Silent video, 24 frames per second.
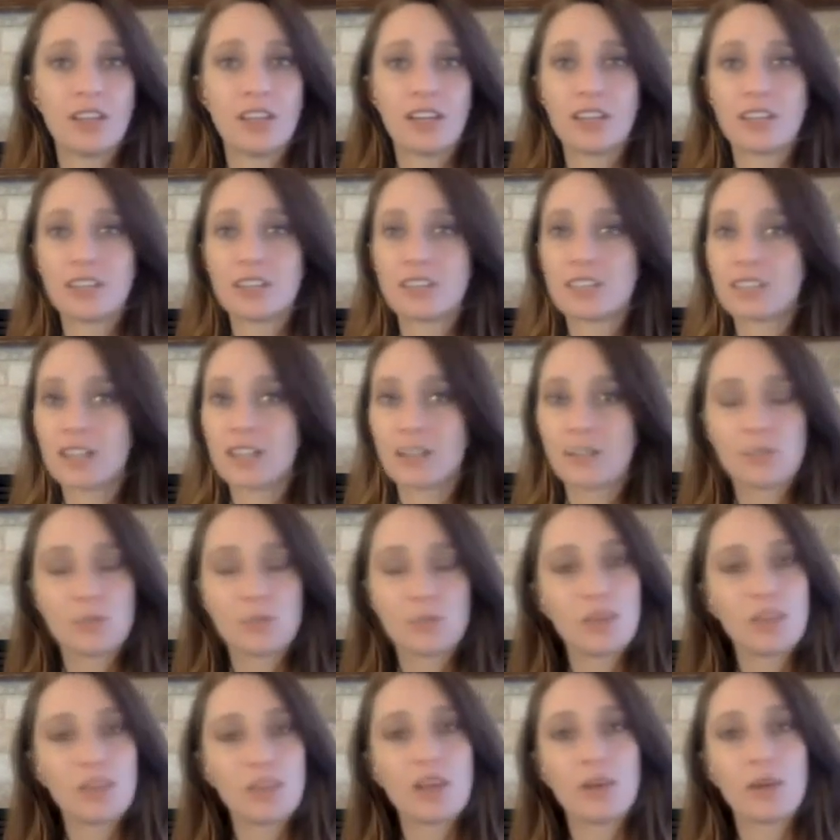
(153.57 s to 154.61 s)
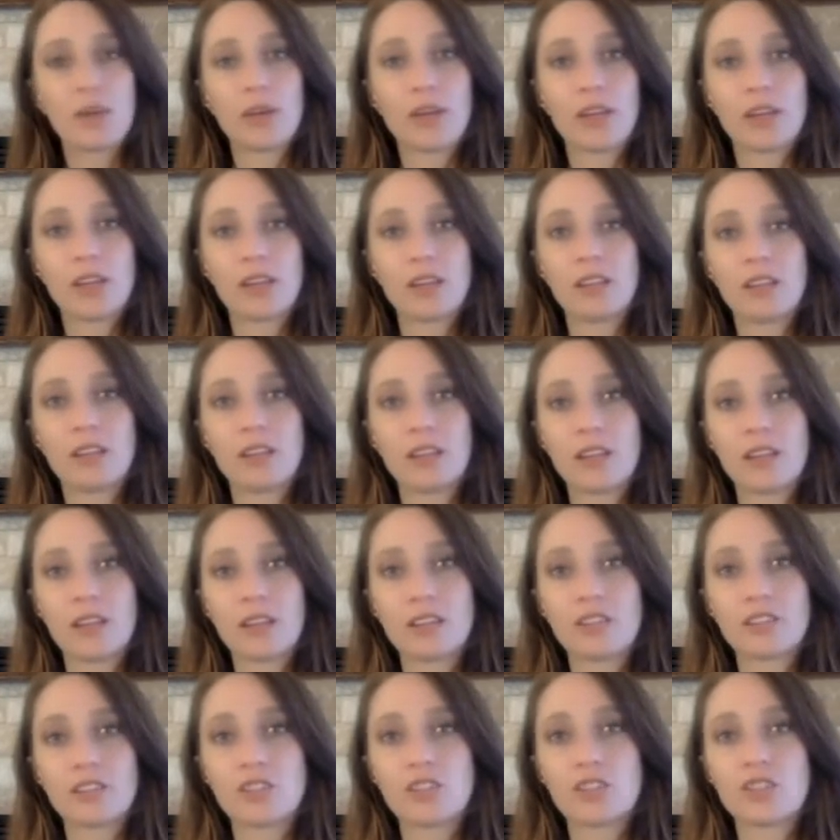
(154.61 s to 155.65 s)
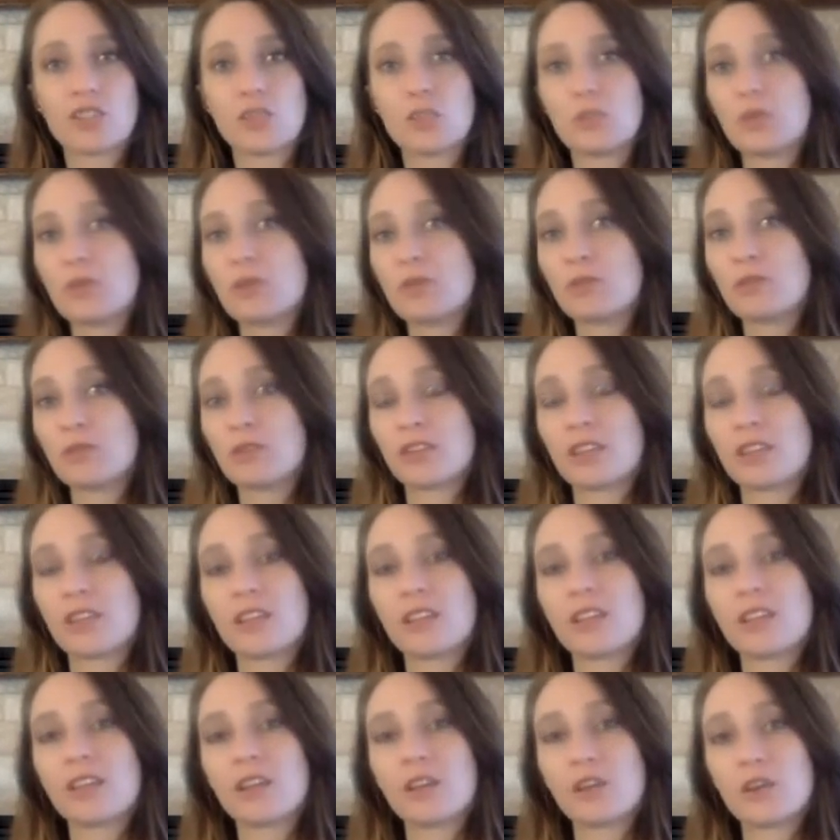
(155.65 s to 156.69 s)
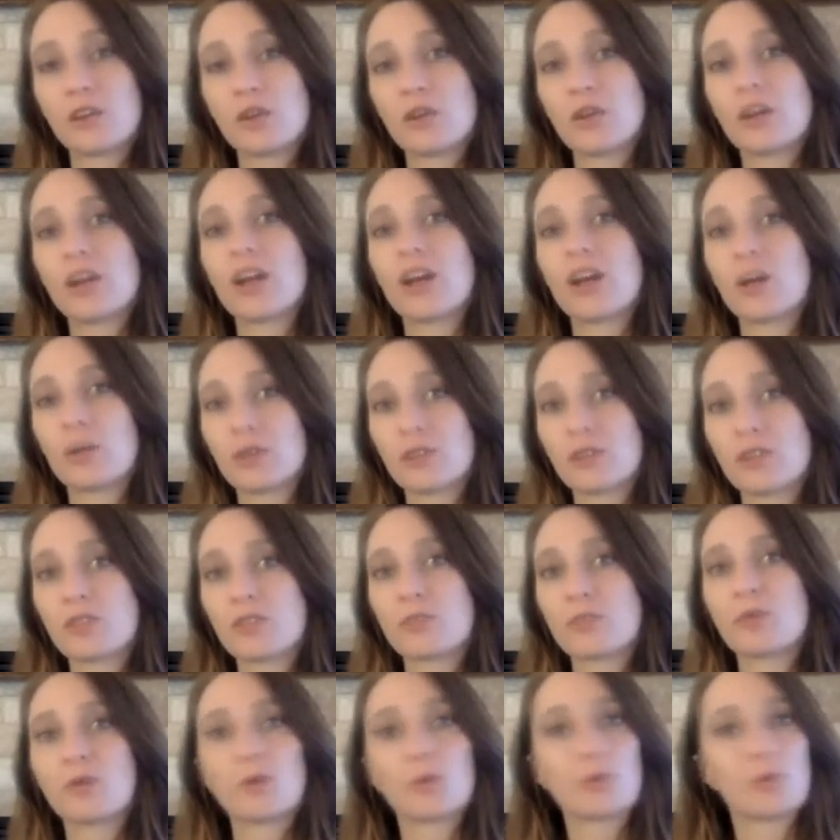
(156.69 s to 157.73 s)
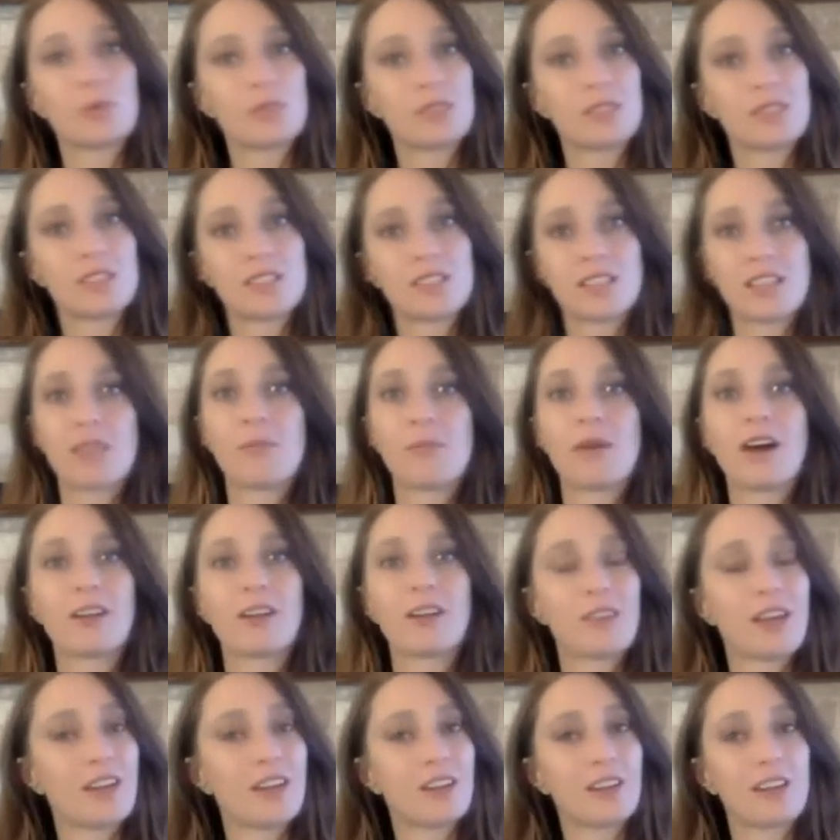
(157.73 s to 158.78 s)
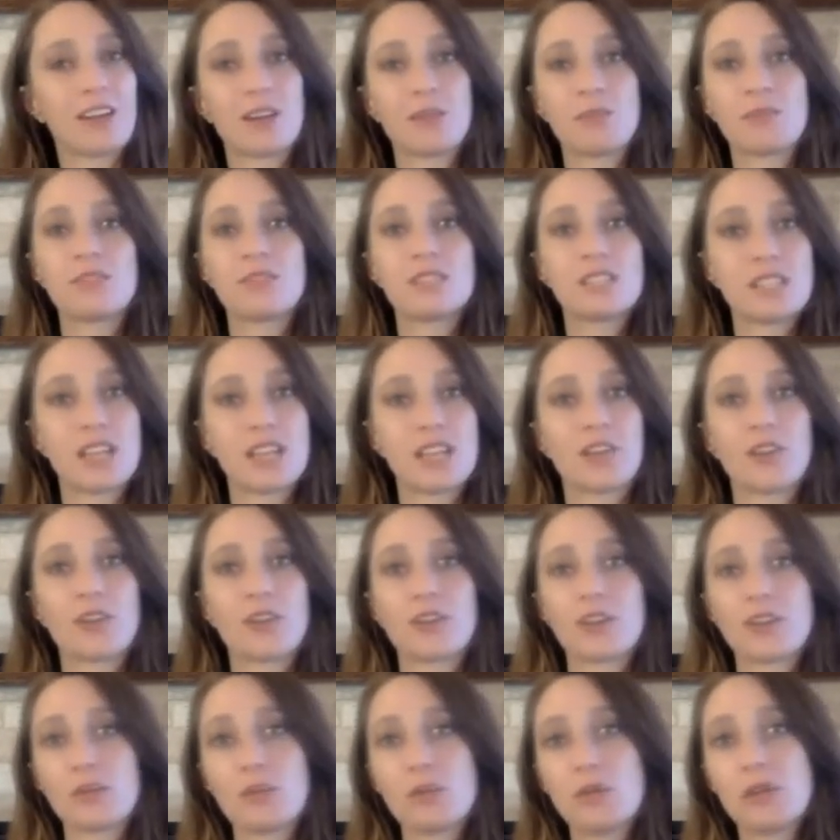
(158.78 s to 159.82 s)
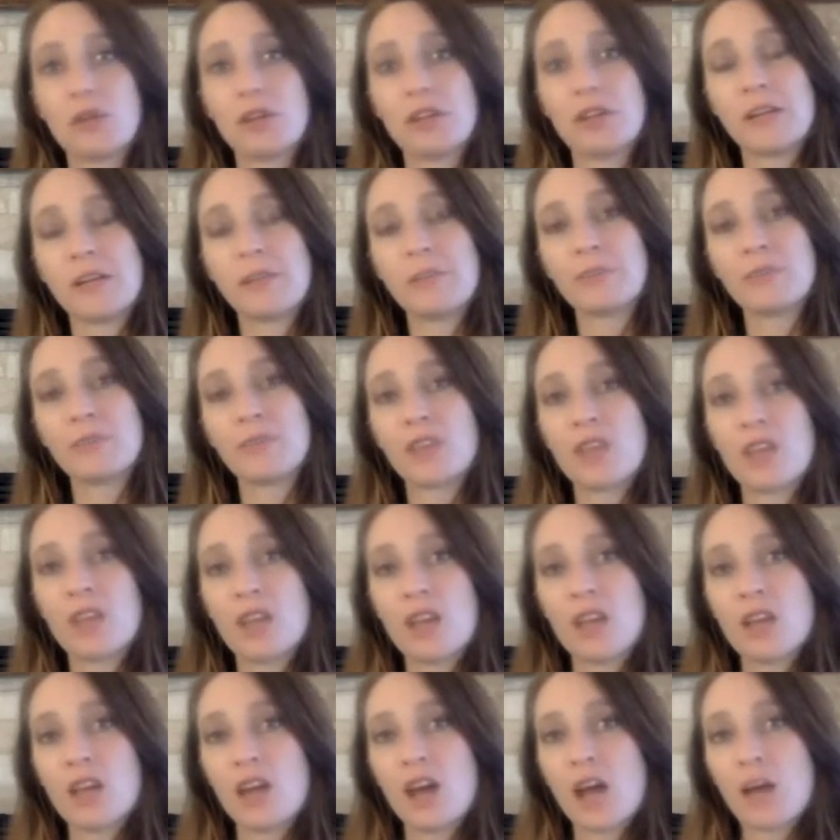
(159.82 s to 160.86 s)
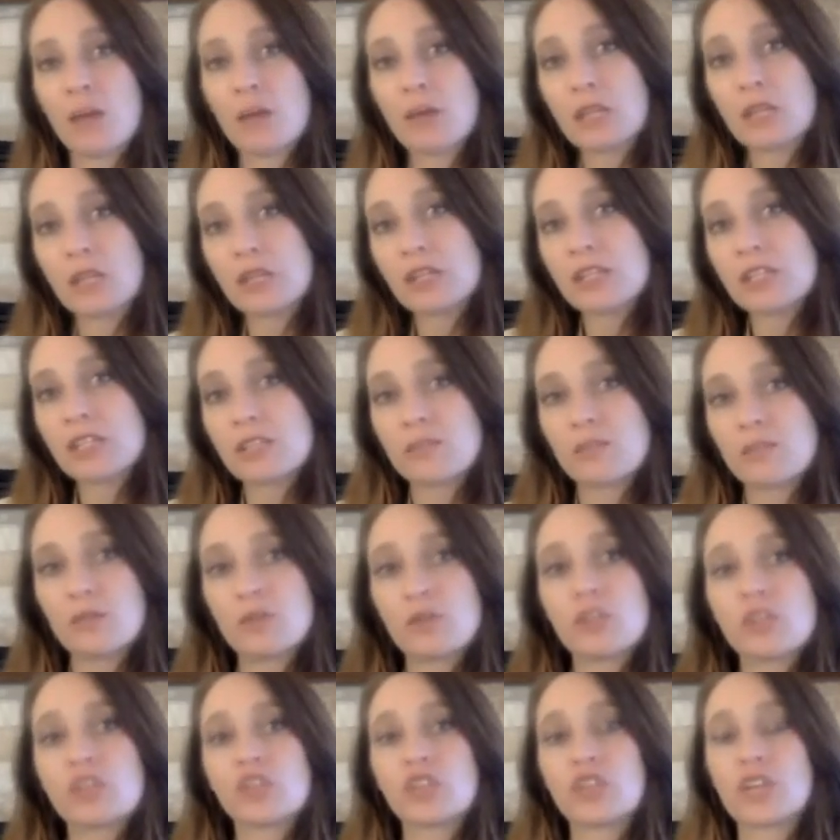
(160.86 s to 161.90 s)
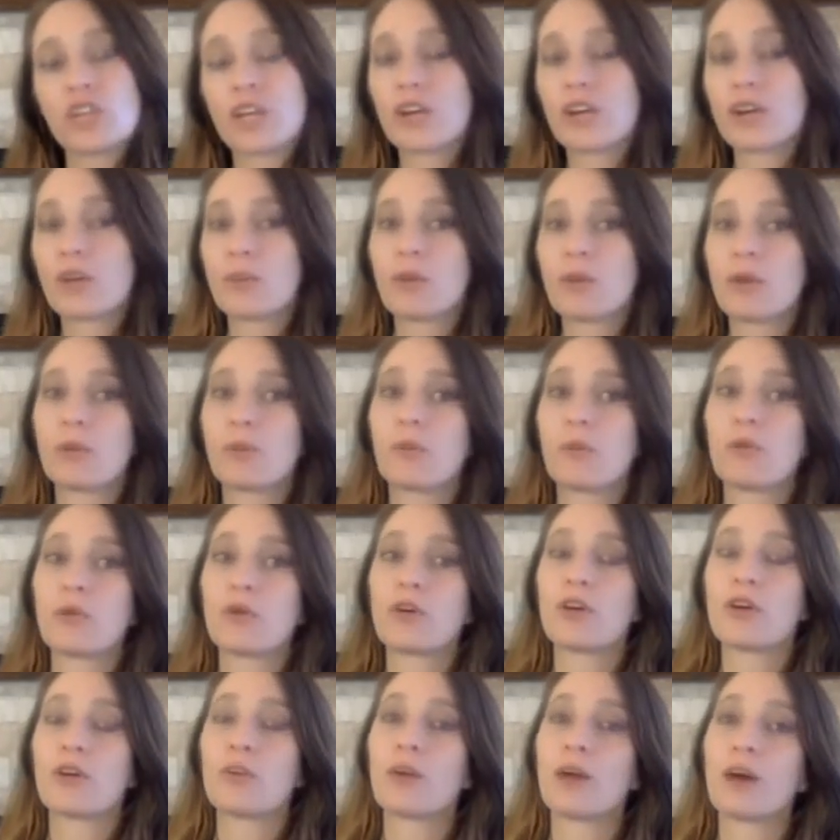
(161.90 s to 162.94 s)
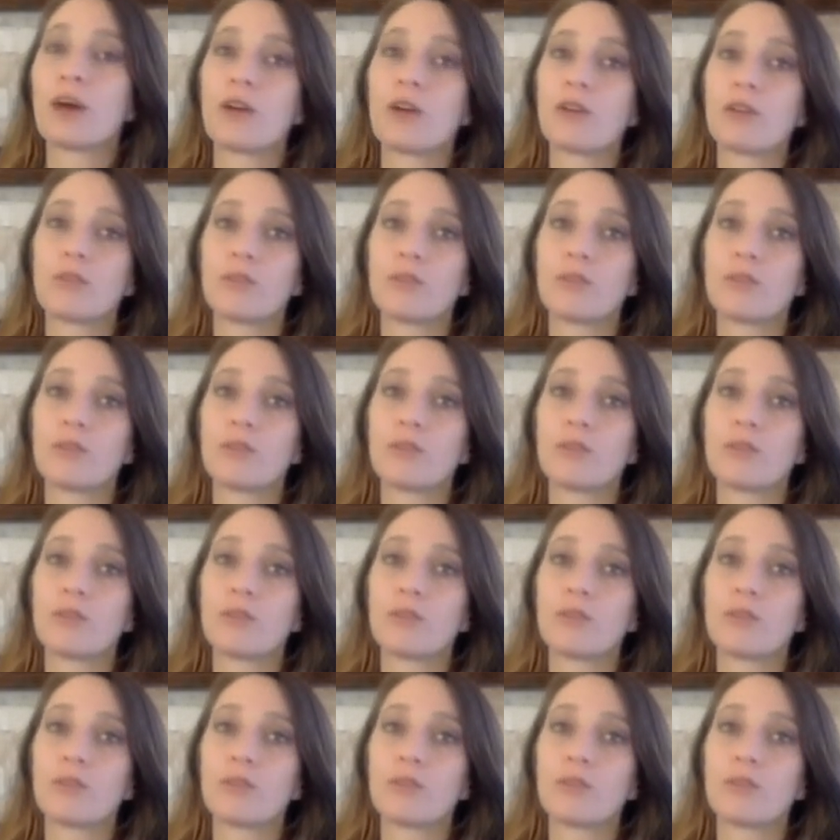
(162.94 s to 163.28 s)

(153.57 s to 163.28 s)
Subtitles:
it doesn't have to be that way. And it's just a beautiful thing that you're helping support women to come out of that and come together in community. I'm curious if you can share a bit more about